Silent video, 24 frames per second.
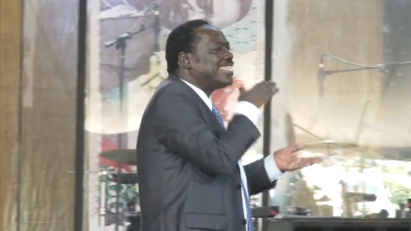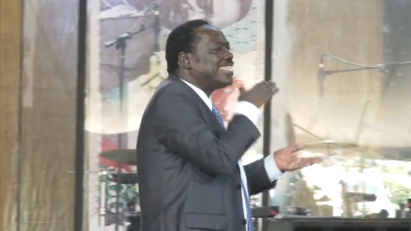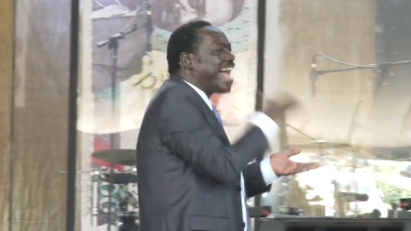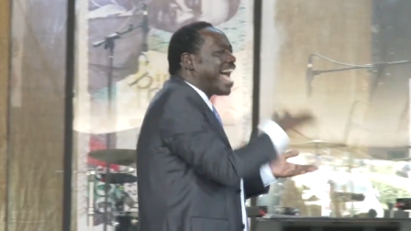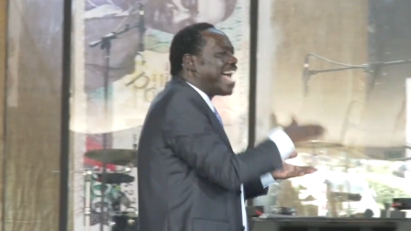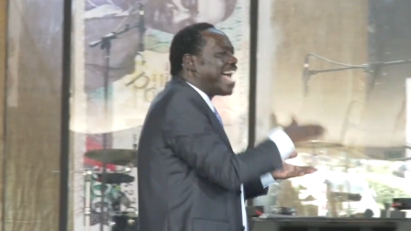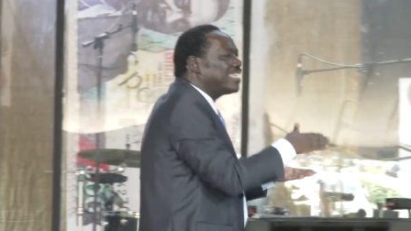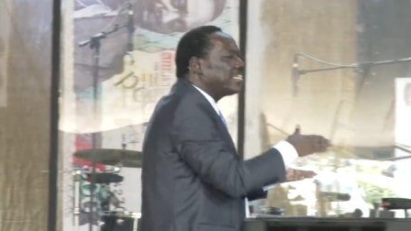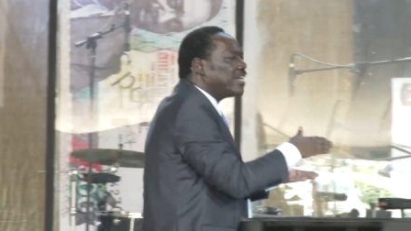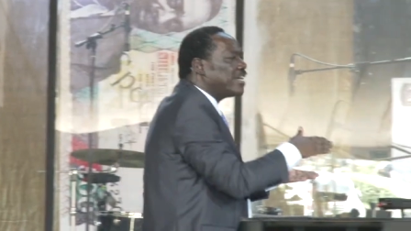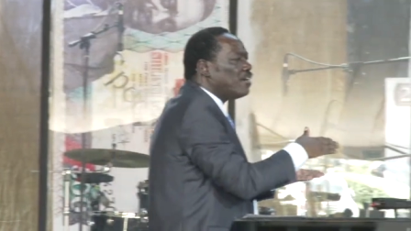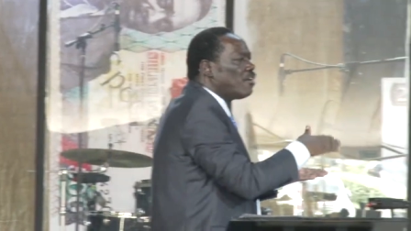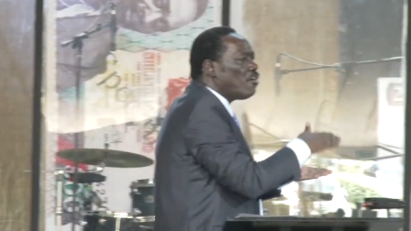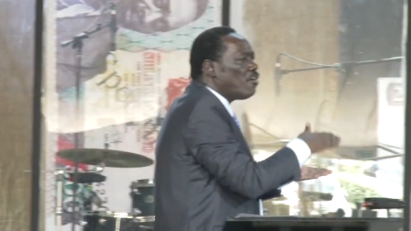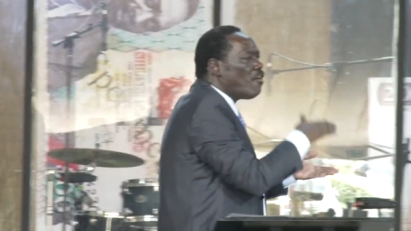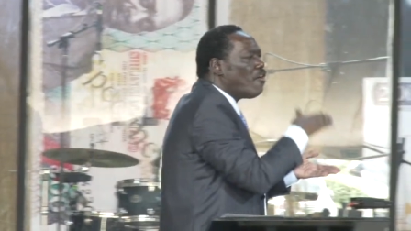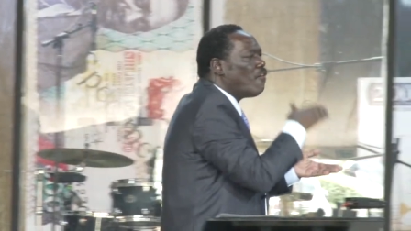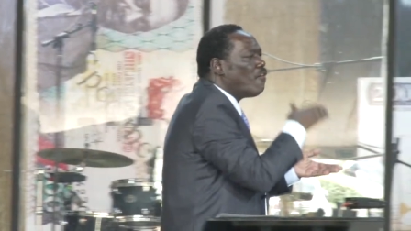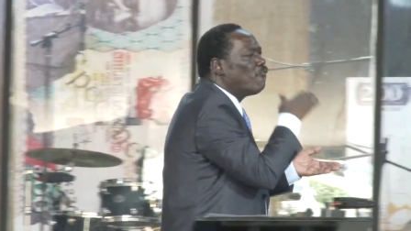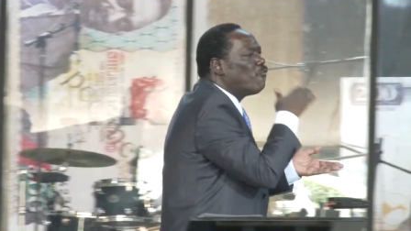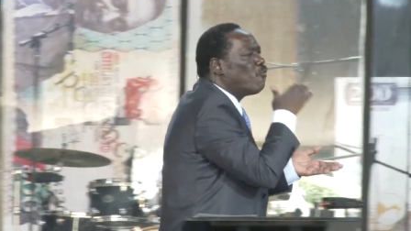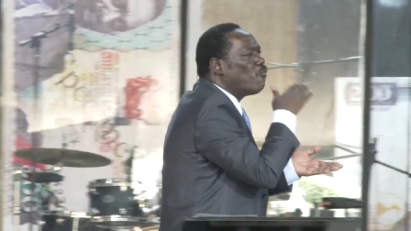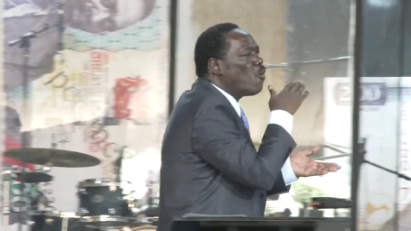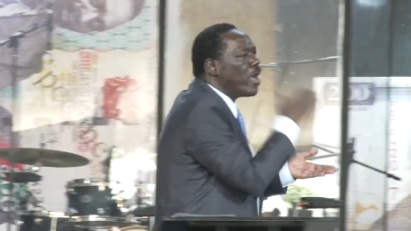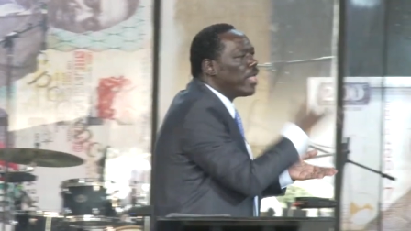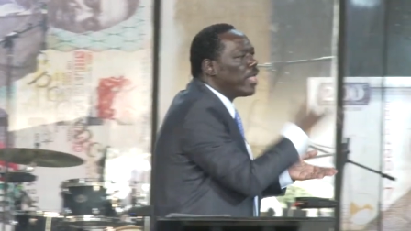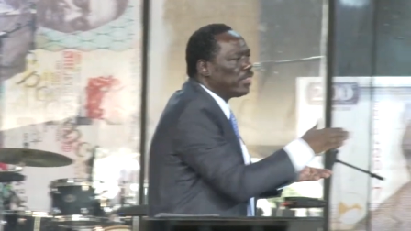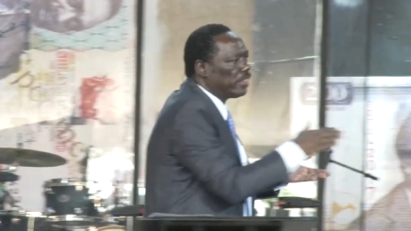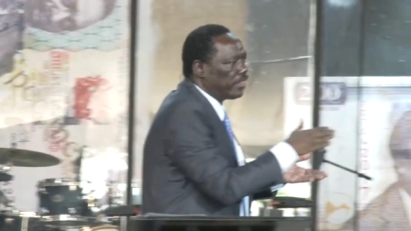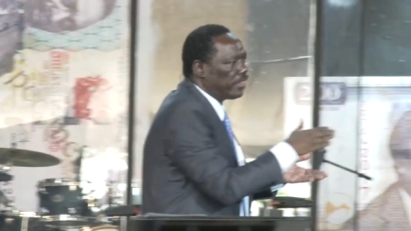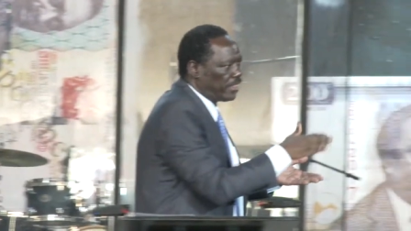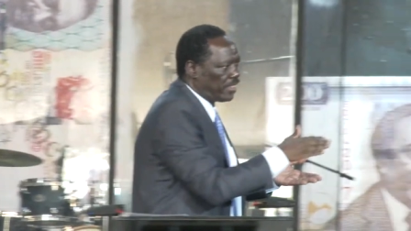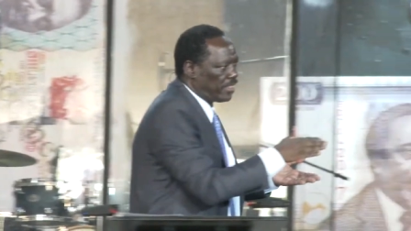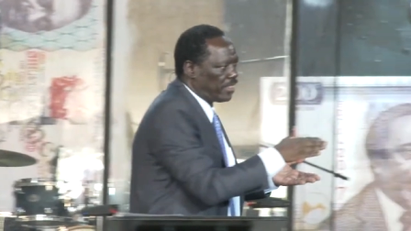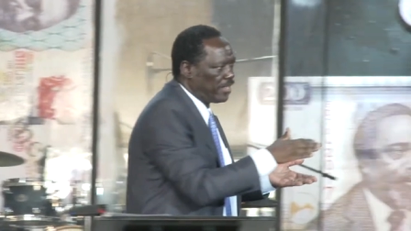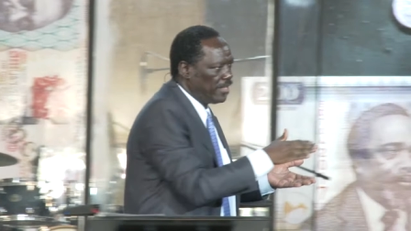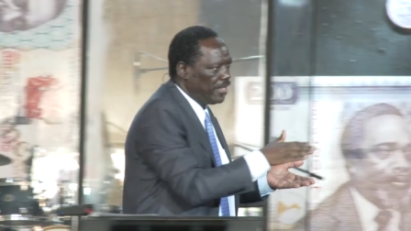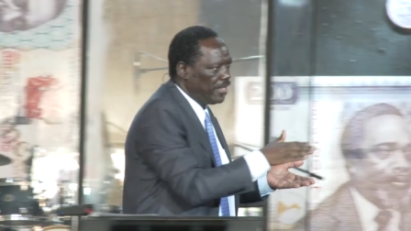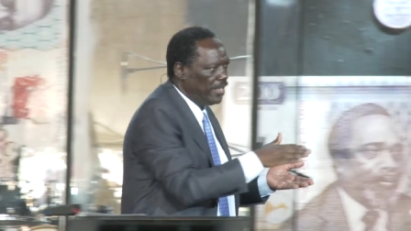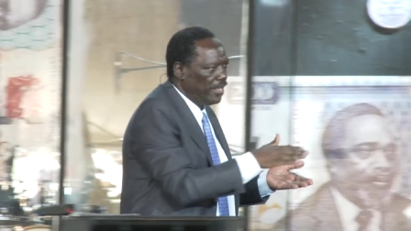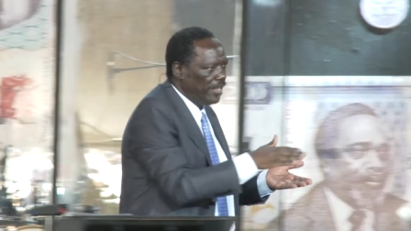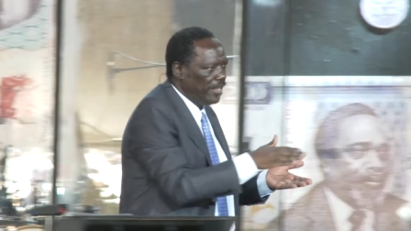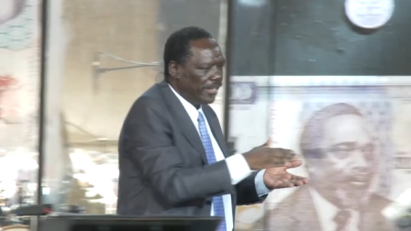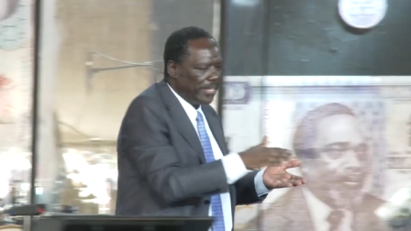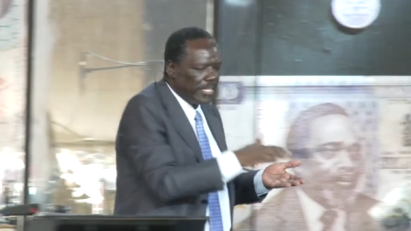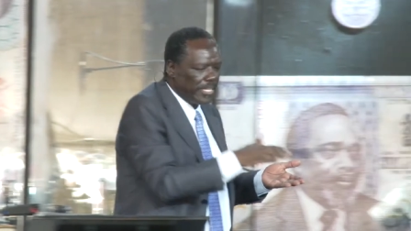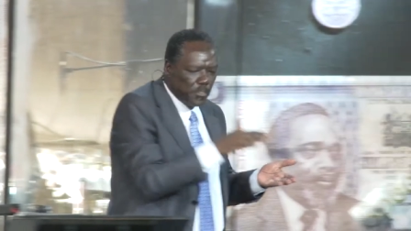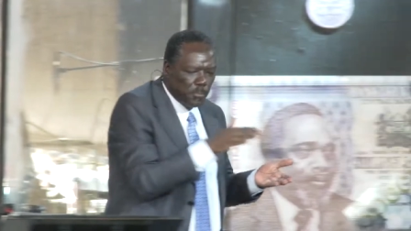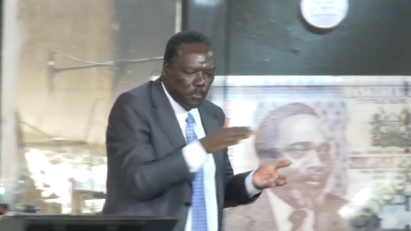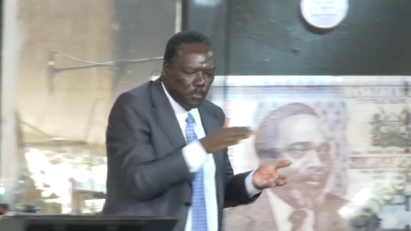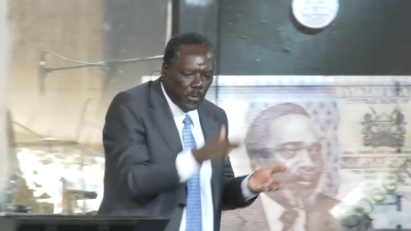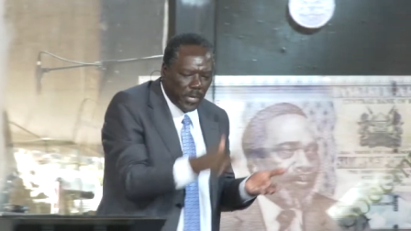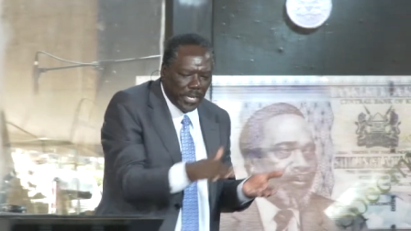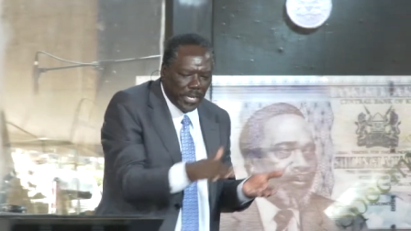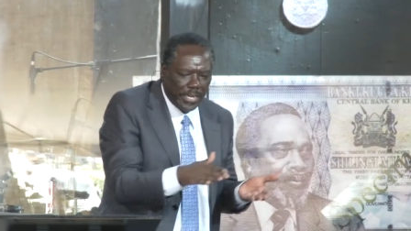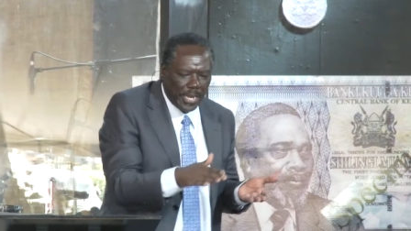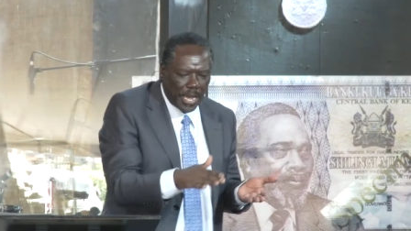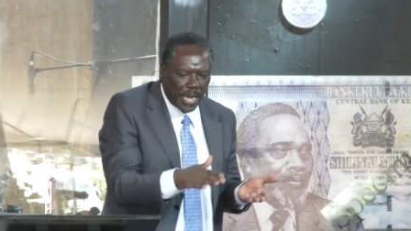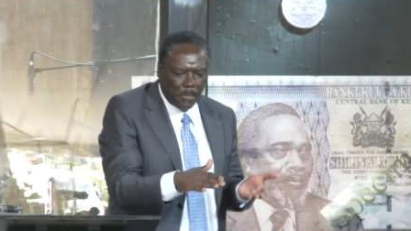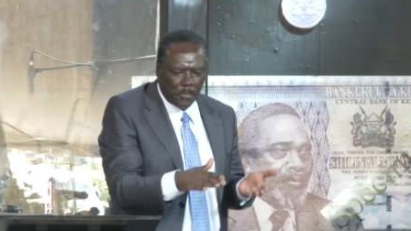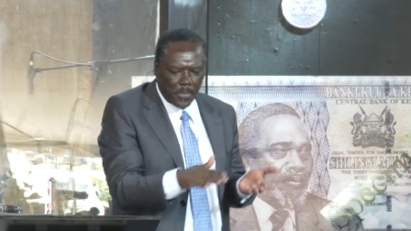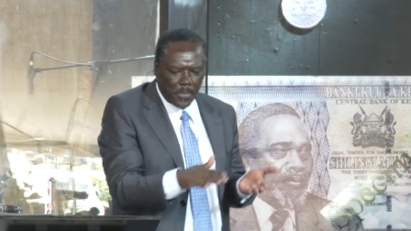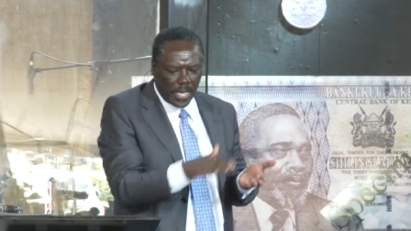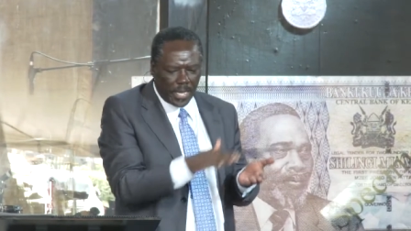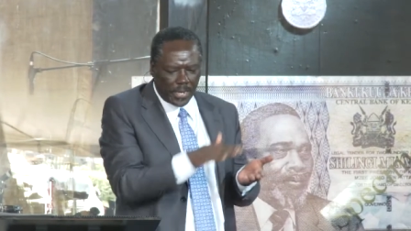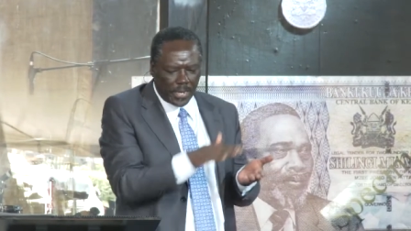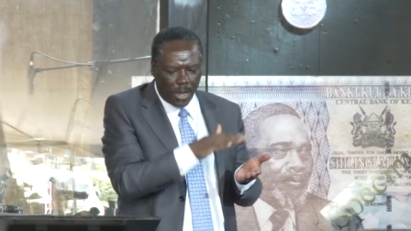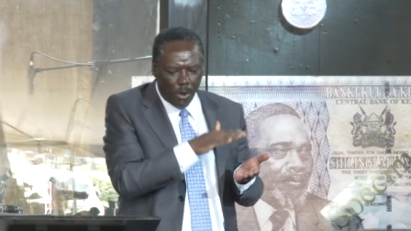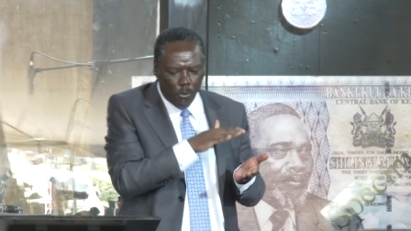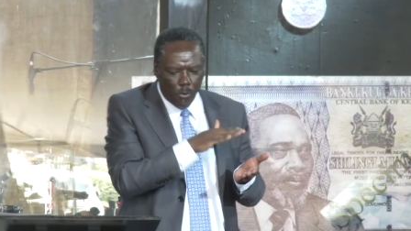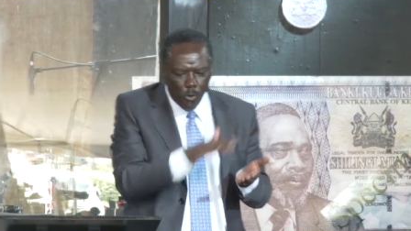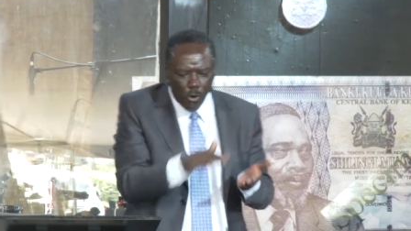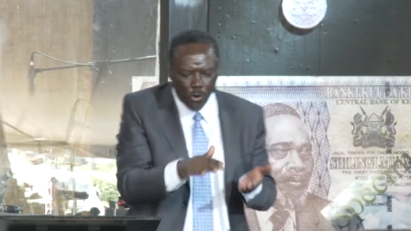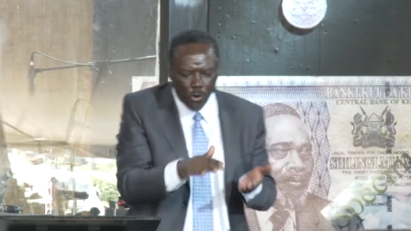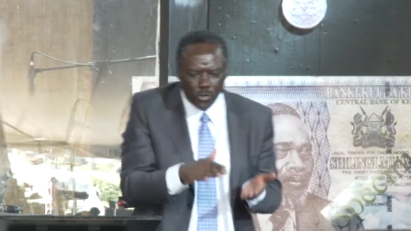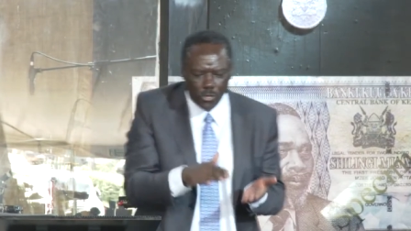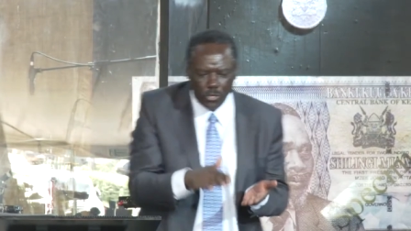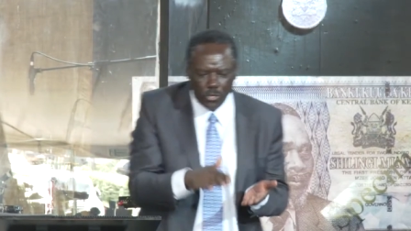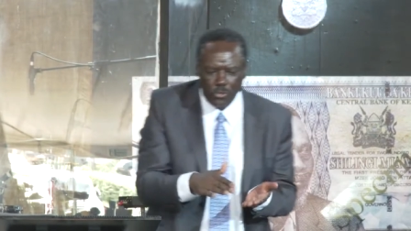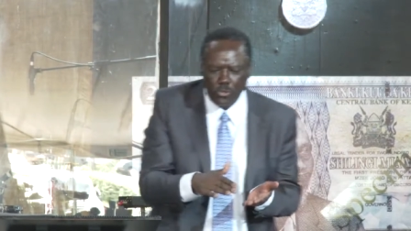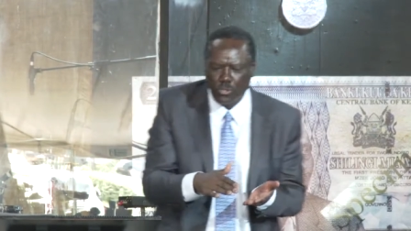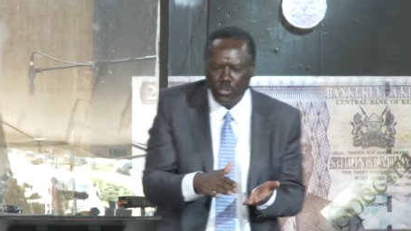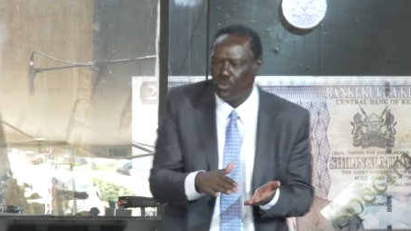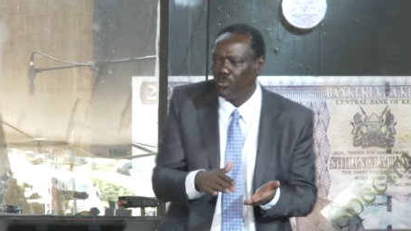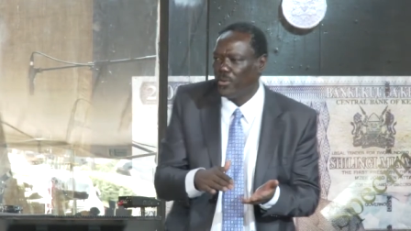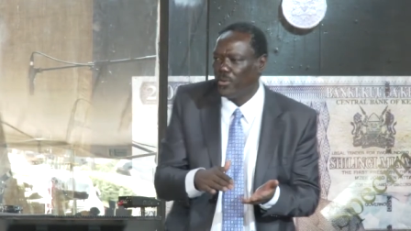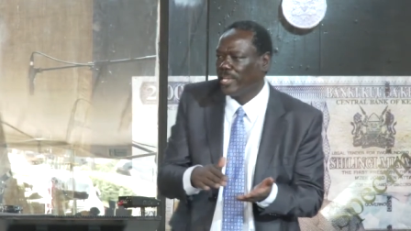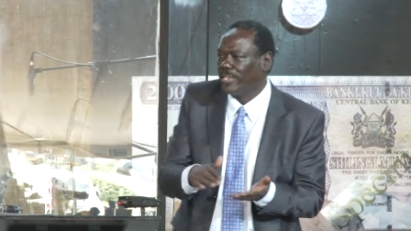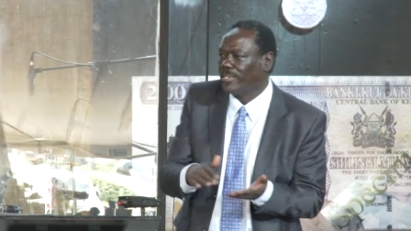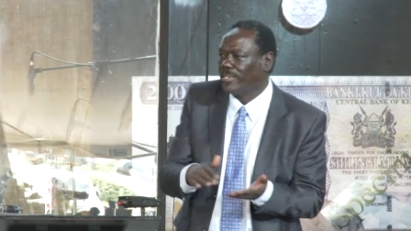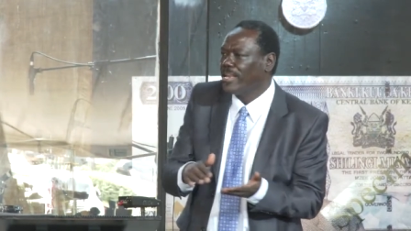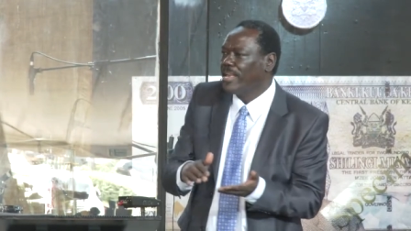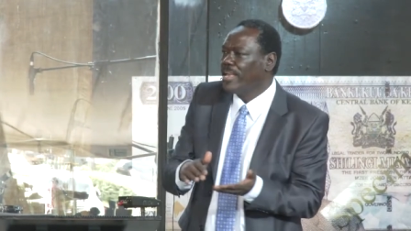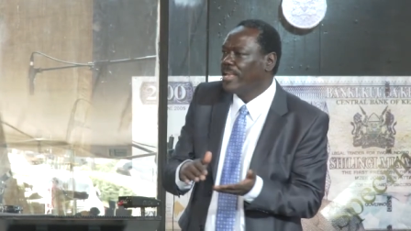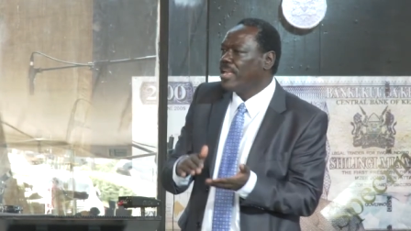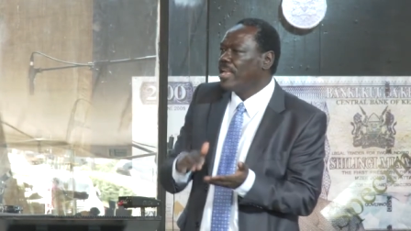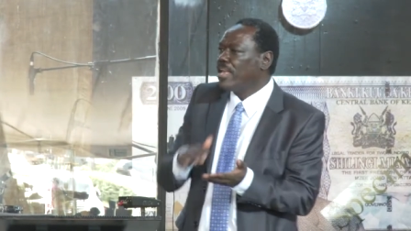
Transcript: ladder of wealth. Let's put it up and I'll walk you through it.